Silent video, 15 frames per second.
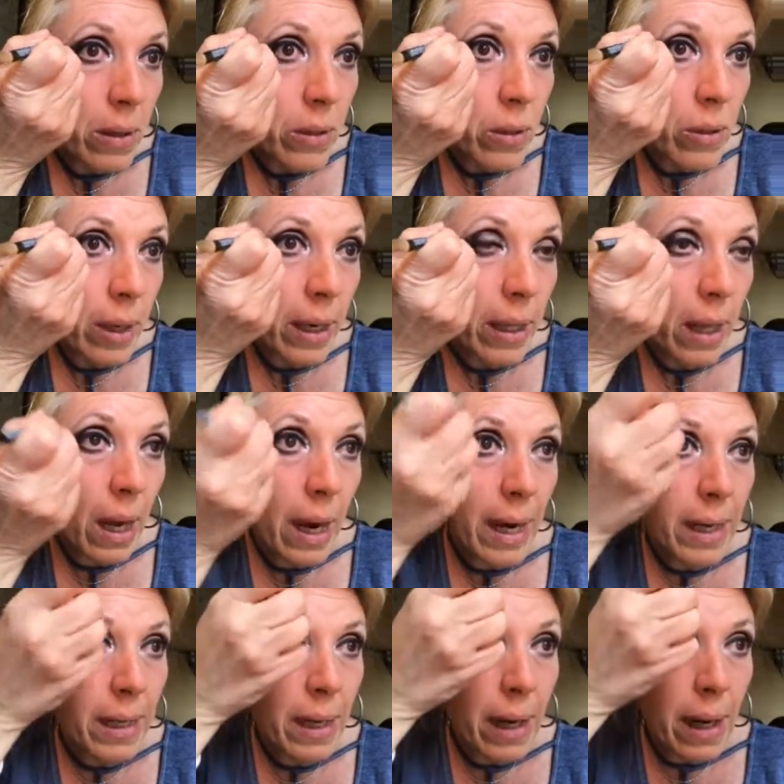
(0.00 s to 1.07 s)
straight
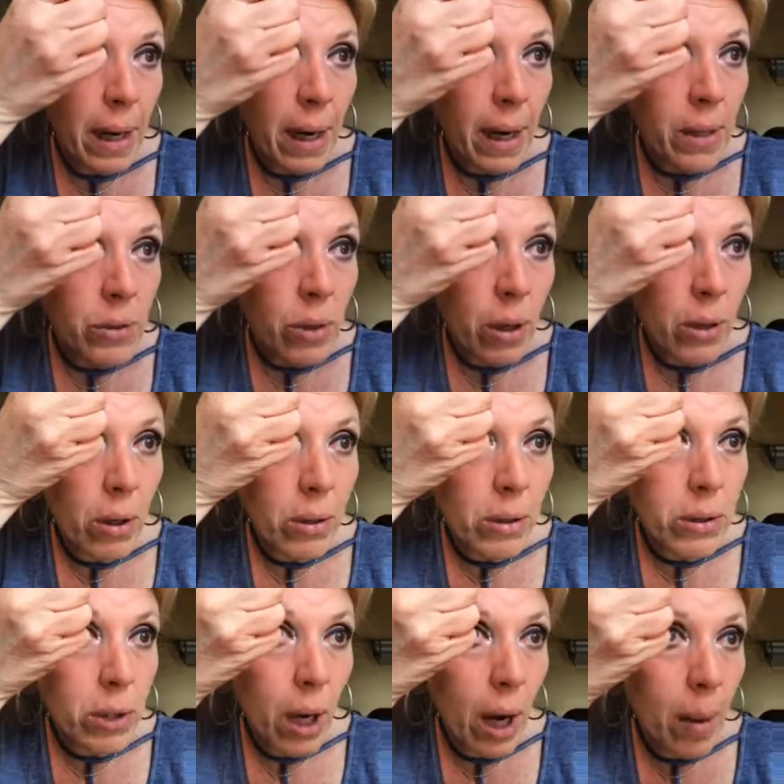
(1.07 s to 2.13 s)
line, draw along
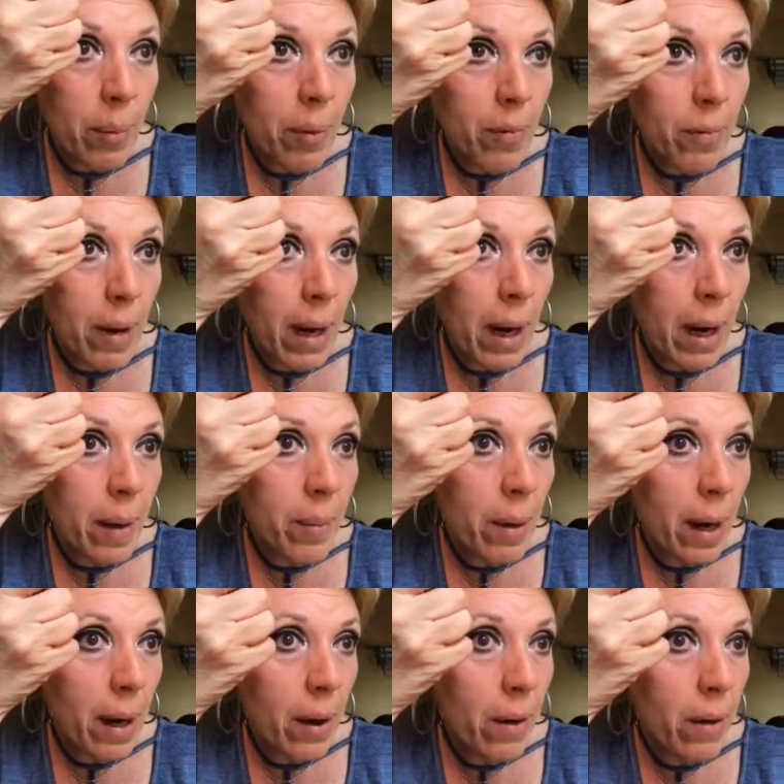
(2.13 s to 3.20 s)
the top of my
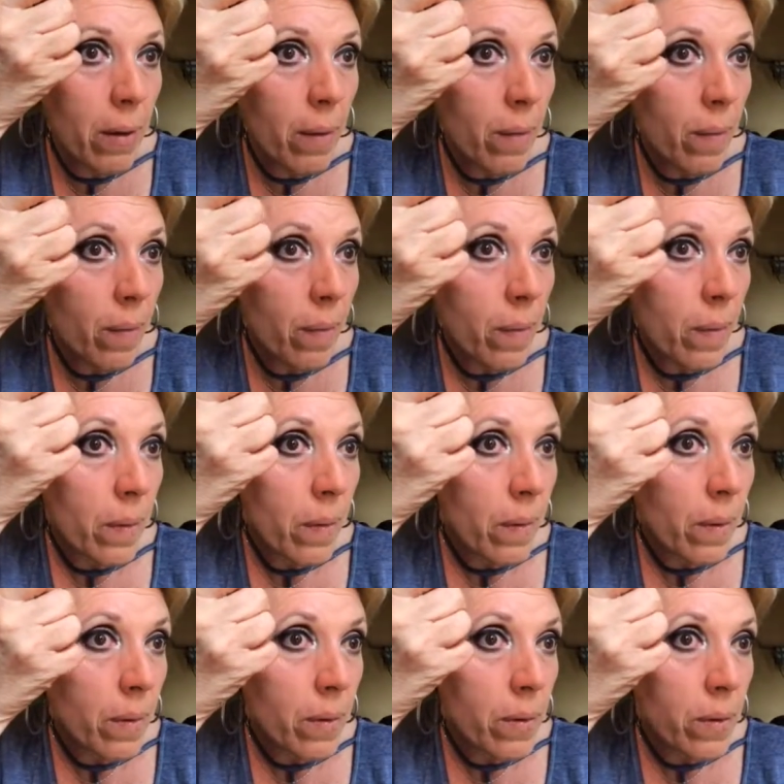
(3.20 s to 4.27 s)
eyebrow,
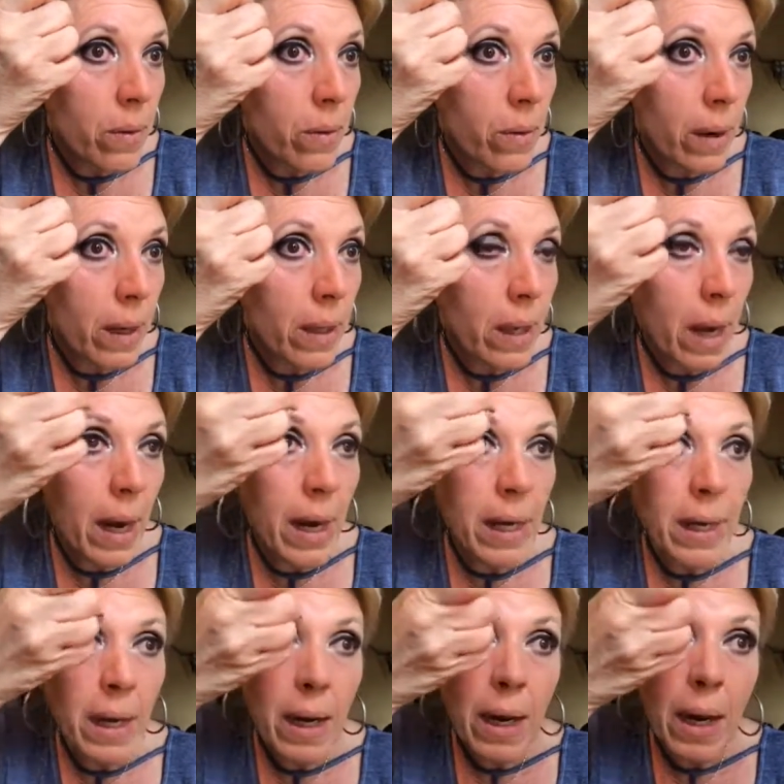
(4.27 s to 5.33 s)
straight
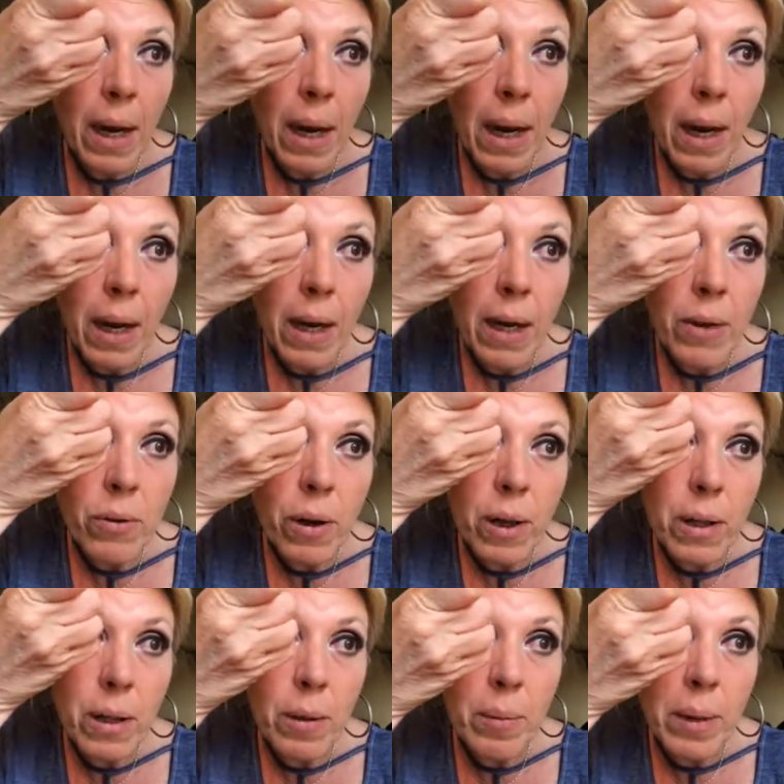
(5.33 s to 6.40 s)
line, and draw
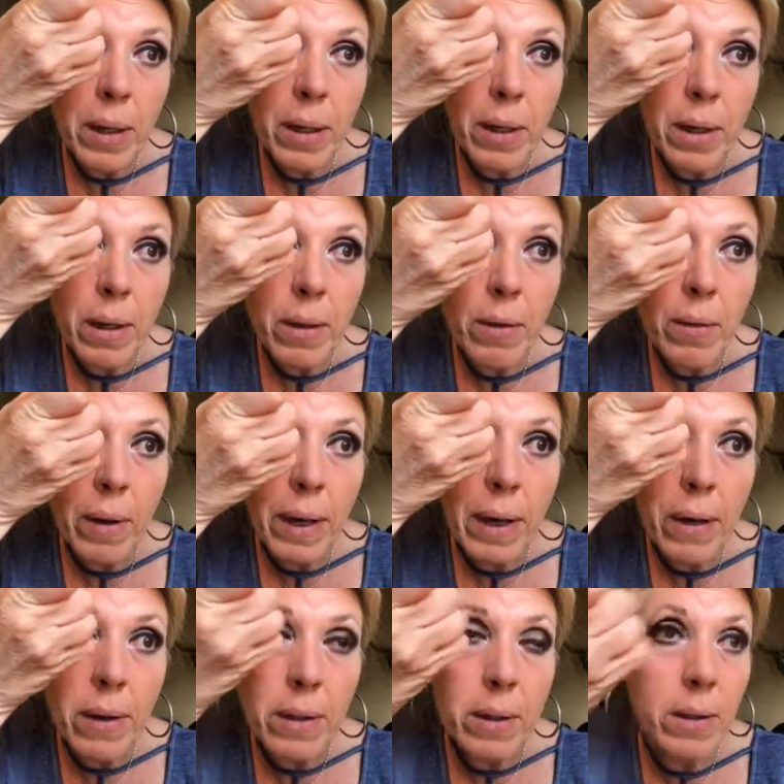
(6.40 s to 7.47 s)
a little bit right
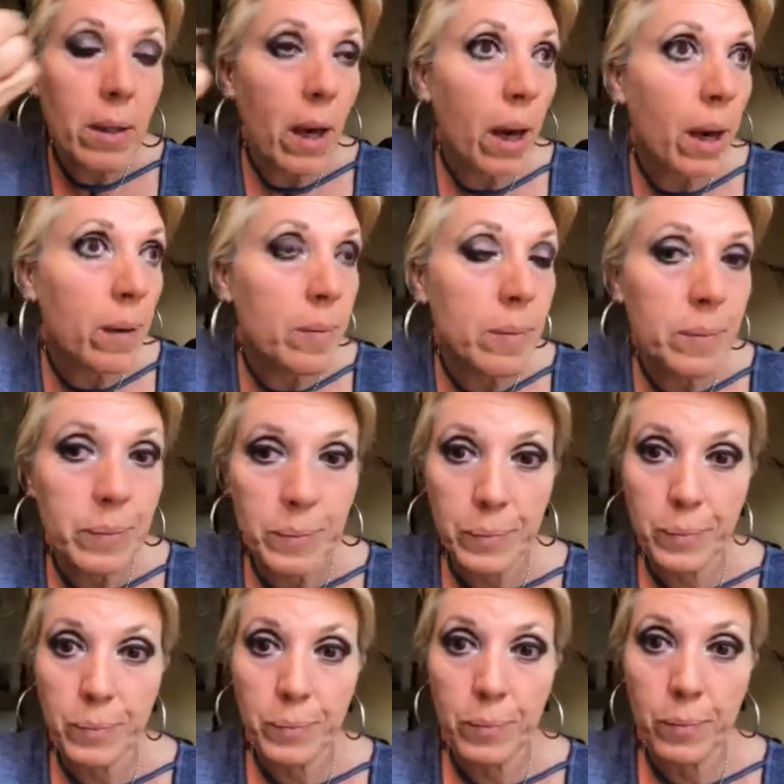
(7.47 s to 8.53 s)
here at the top.
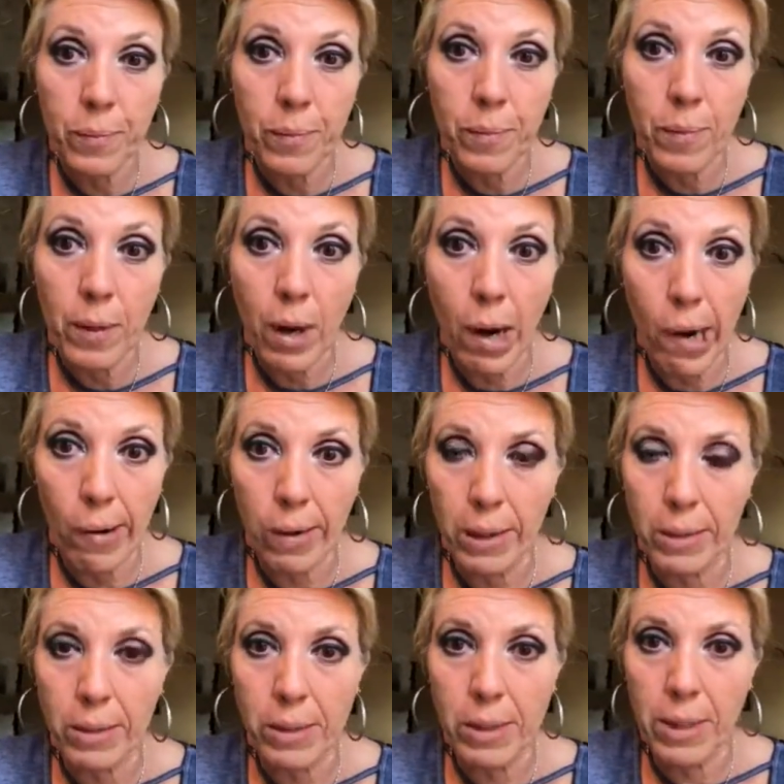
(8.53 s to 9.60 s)

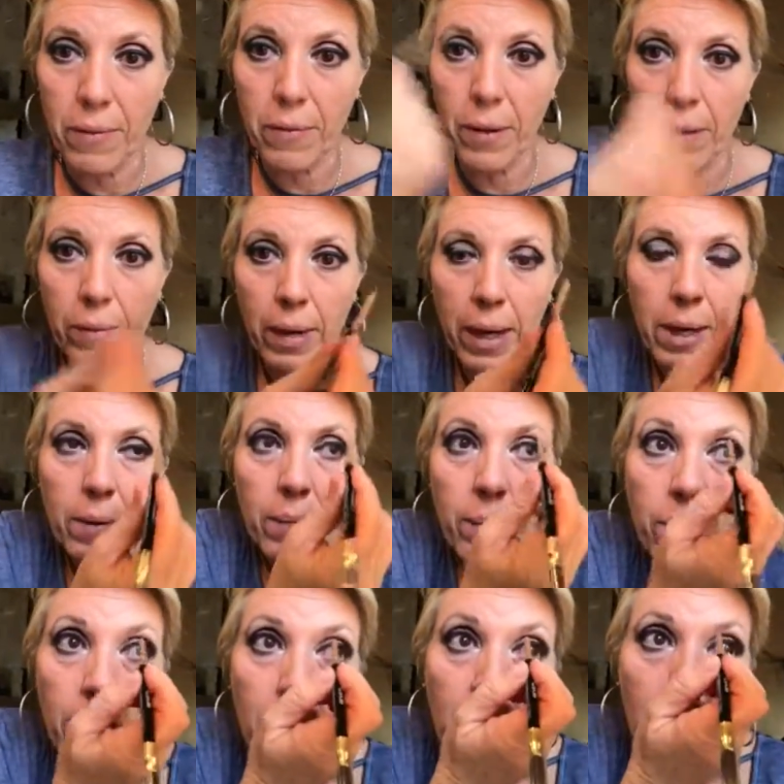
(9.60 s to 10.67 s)
Already looks different, right?
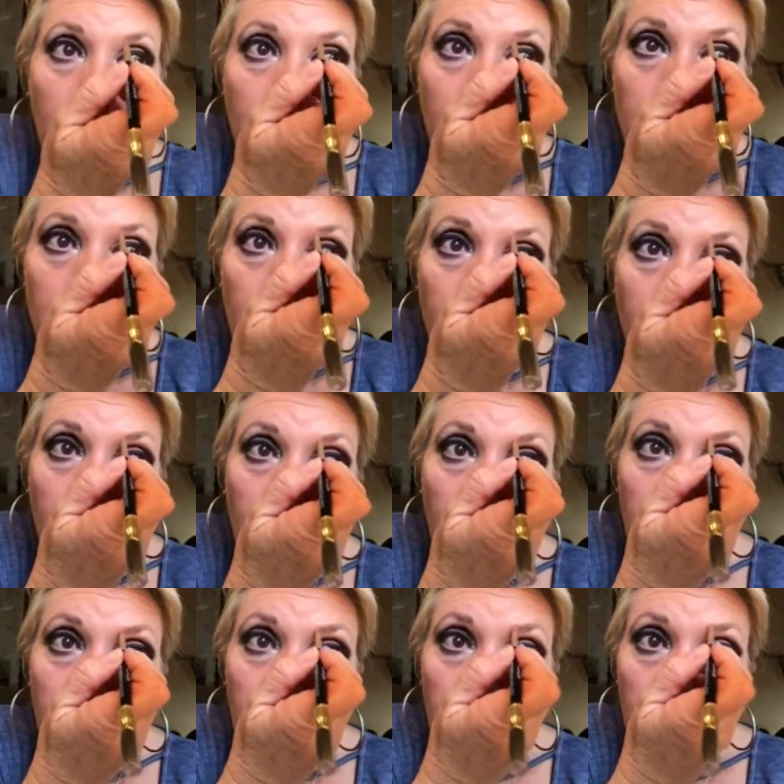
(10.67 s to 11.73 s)
Same thing
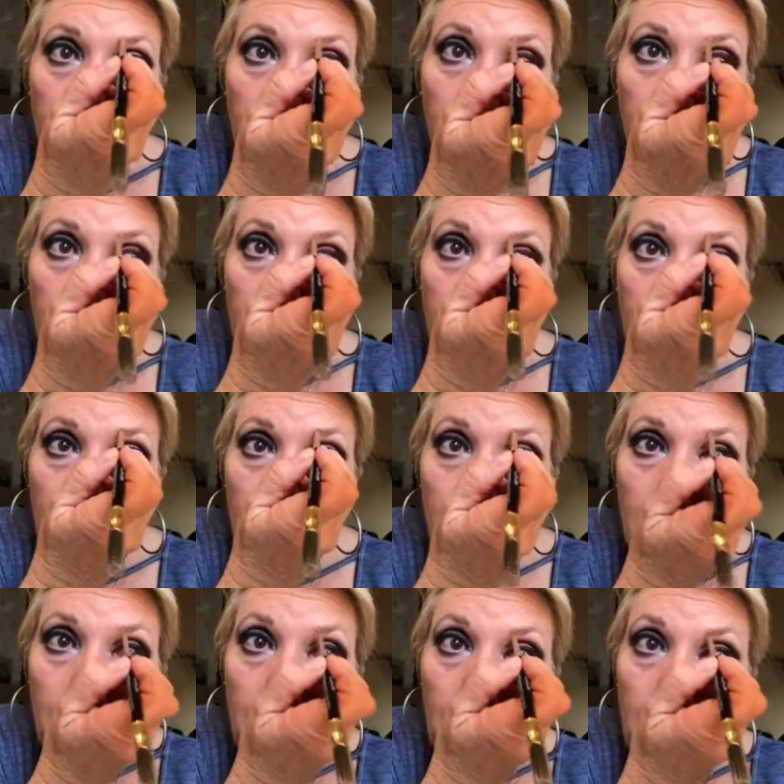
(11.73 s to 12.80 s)
over here.
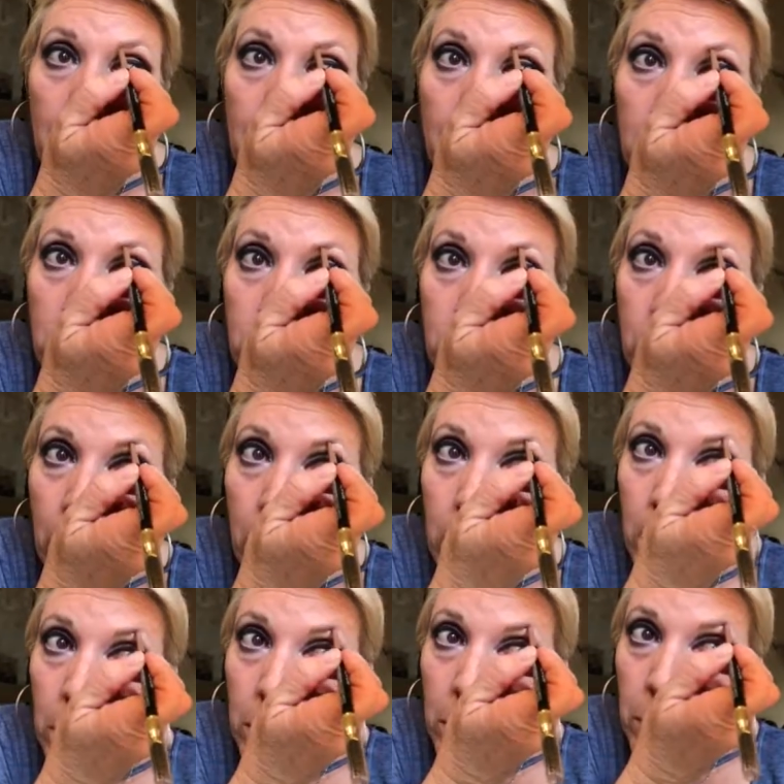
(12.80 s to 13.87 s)
Draw
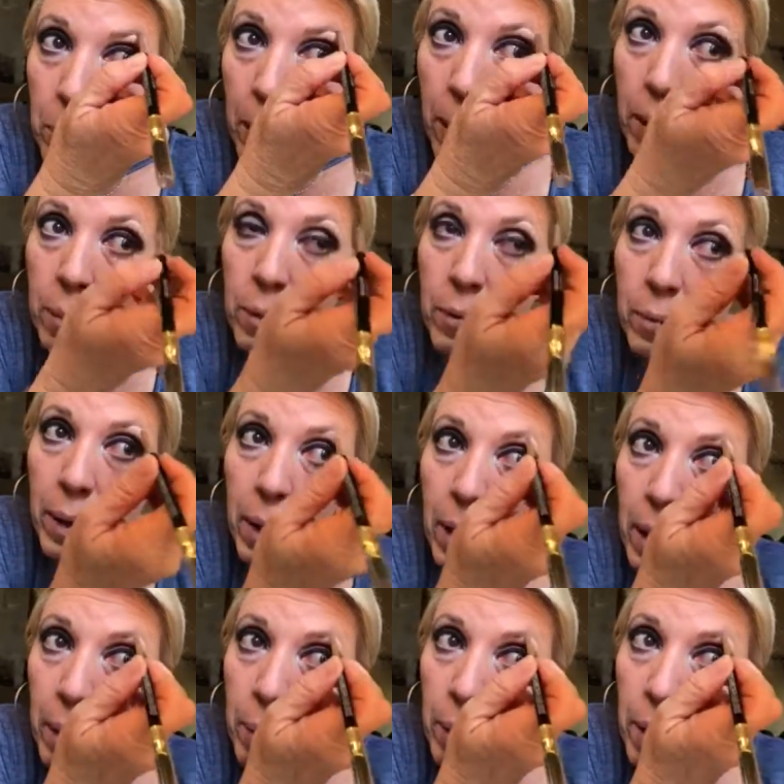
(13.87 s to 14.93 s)
along the bottom of
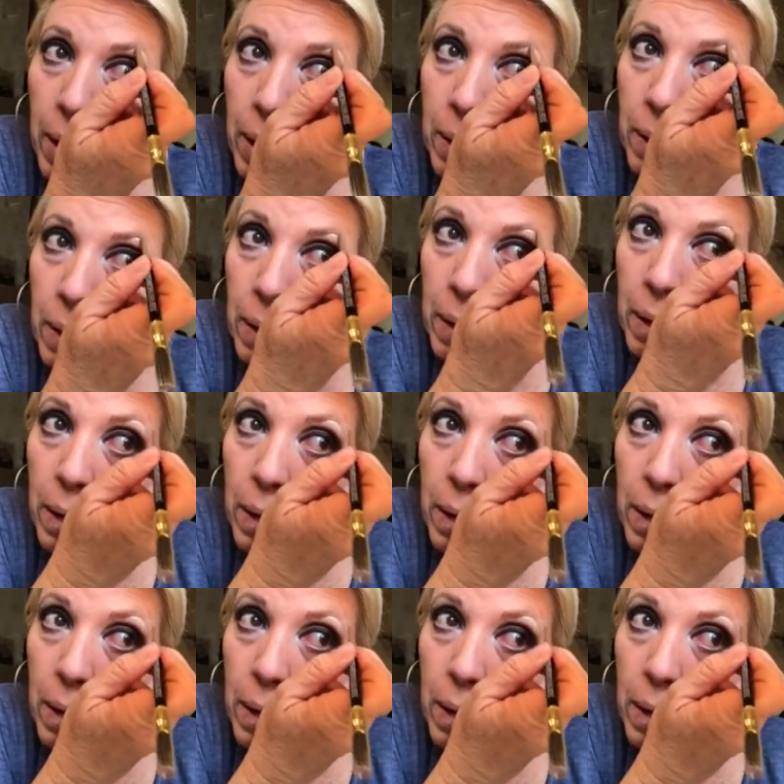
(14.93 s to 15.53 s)
my eyebrow.